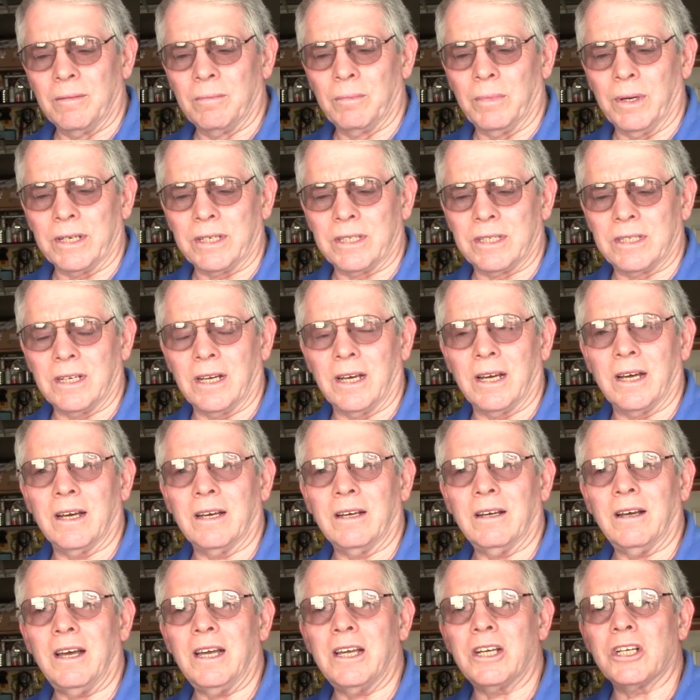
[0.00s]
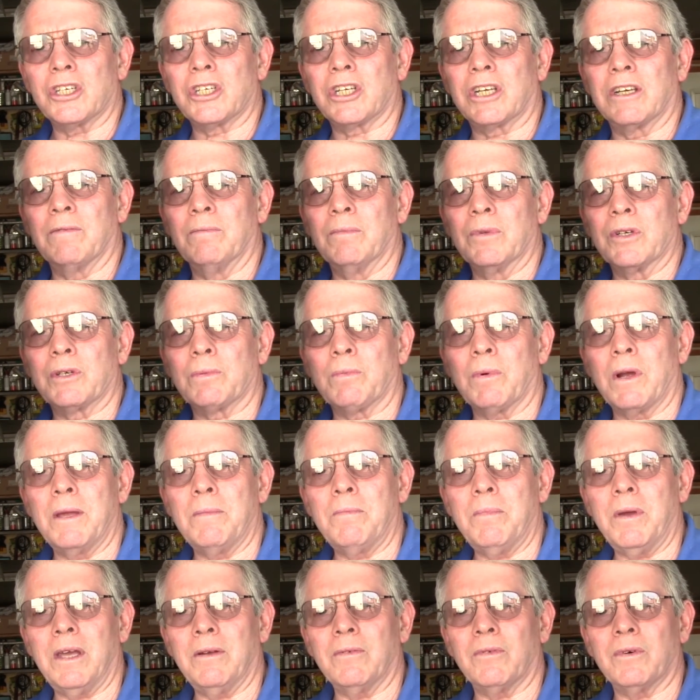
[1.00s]
but I just give them a
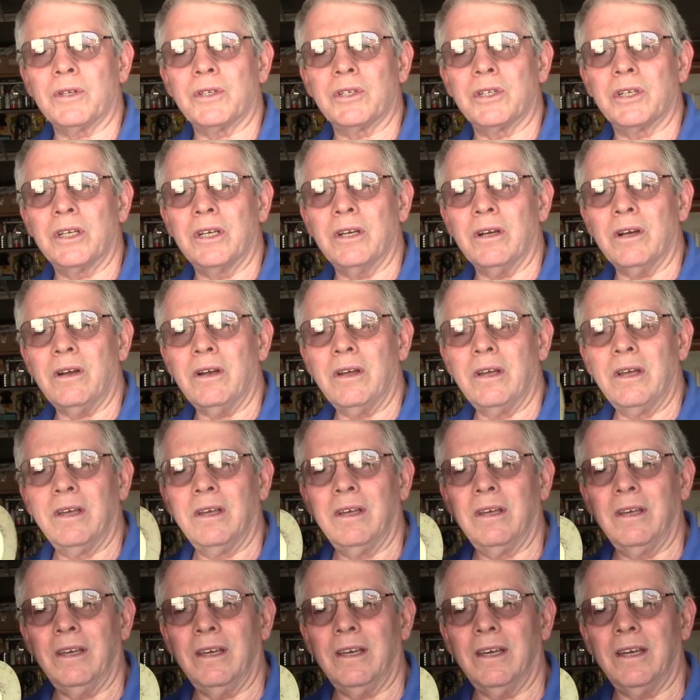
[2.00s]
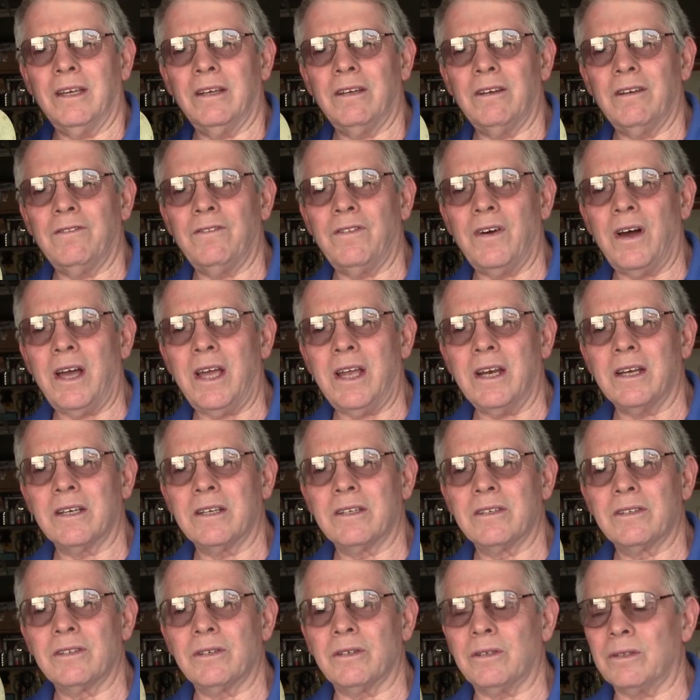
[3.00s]
spray paint once a year and they're fine.
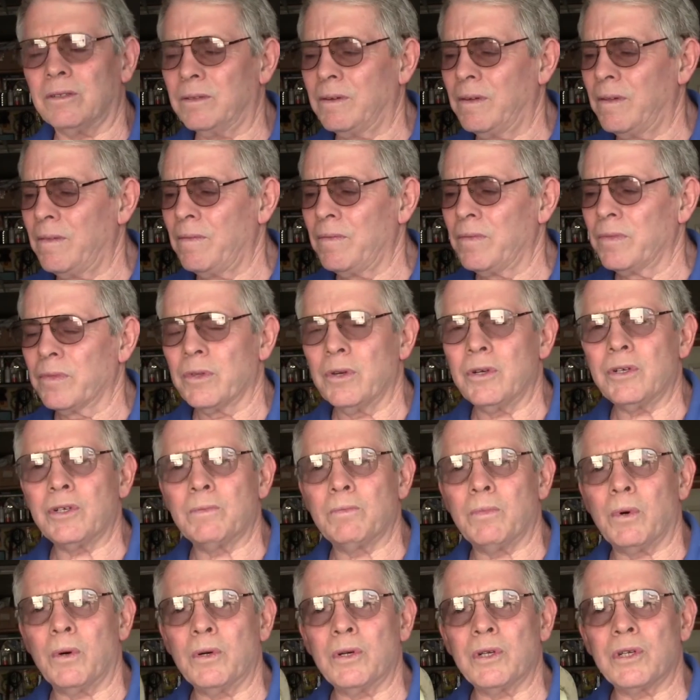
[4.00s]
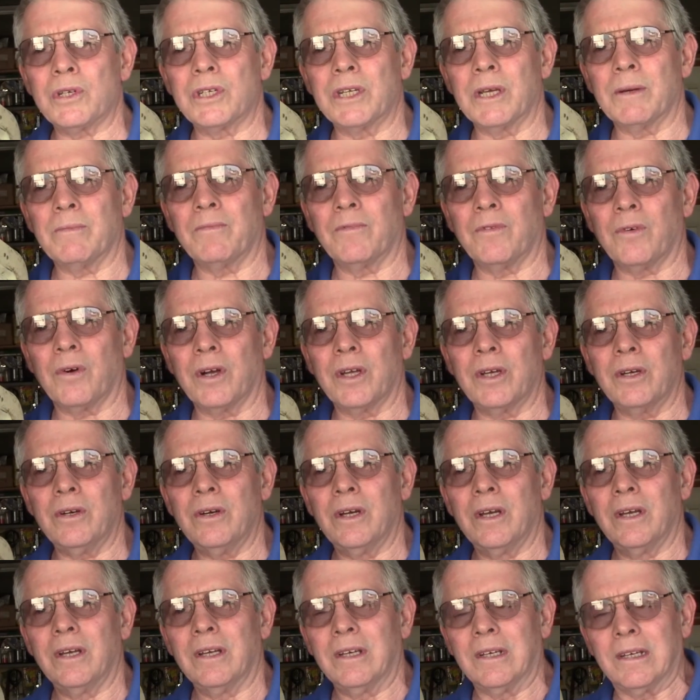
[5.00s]
So there's a bonus tip for you.